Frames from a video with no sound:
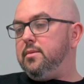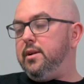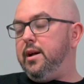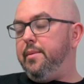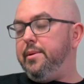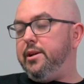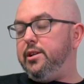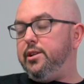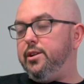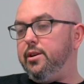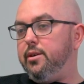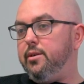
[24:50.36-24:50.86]
Yeah,
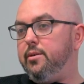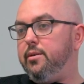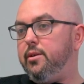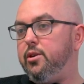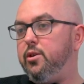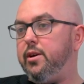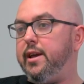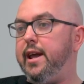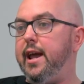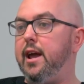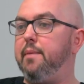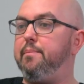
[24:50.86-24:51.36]
me too.
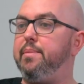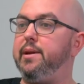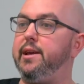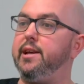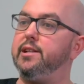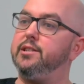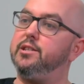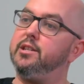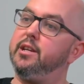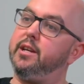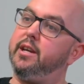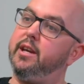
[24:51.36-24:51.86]
You can't be
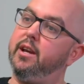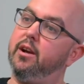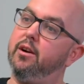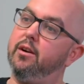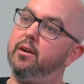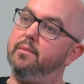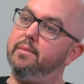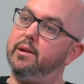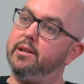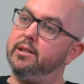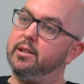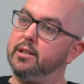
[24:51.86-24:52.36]
insecure
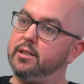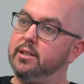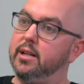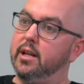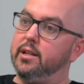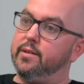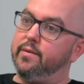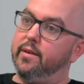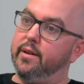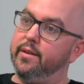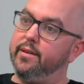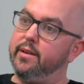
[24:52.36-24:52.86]
and be
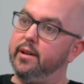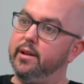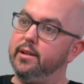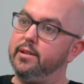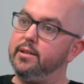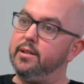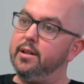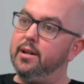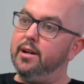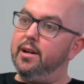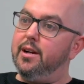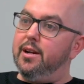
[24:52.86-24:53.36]
successful at
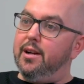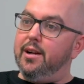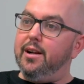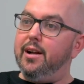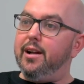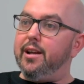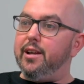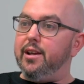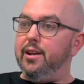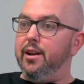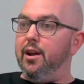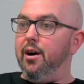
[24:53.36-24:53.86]
this.
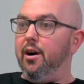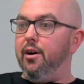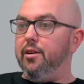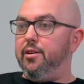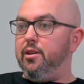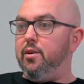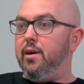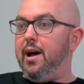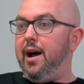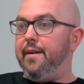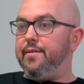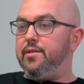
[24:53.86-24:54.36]

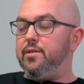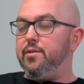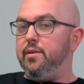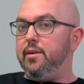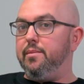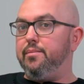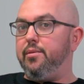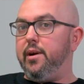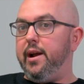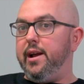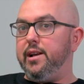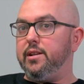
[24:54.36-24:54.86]
You have to
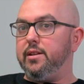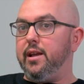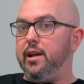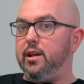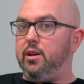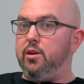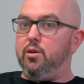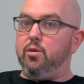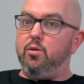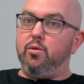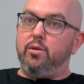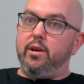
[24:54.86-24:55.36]
embrace,
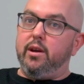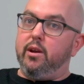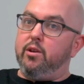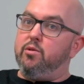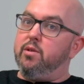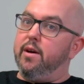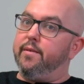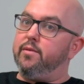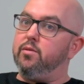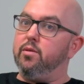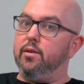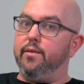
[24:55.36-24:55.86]
you
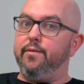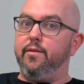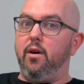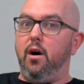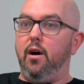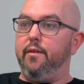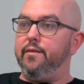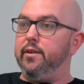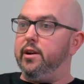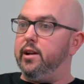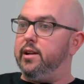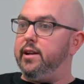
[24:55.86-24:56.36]
have to
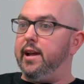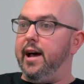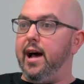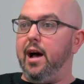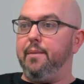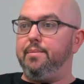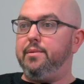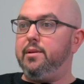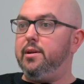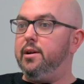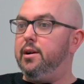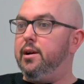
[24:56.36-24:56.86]
evolve and
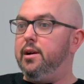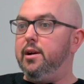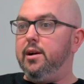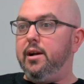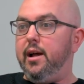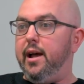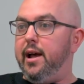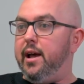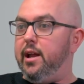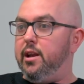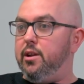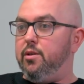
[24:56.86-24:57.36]
adapt.
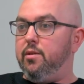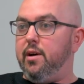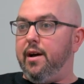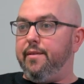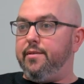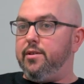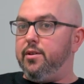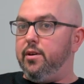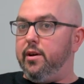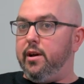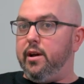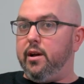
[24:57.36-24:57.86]
and you have
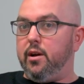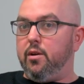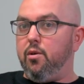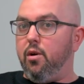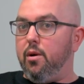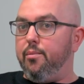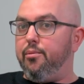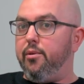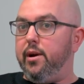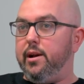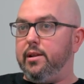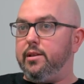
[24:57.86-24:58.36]
to
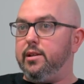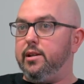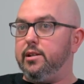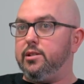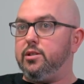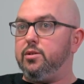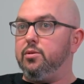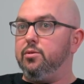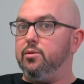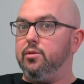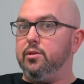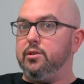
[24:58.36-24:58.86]
incorporate these
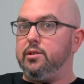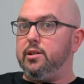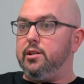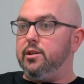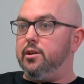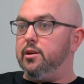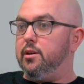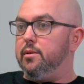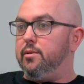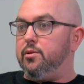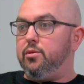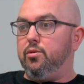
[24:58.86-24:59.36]
tools into
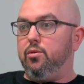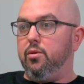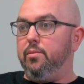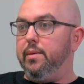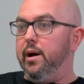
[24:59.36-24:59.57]
your tool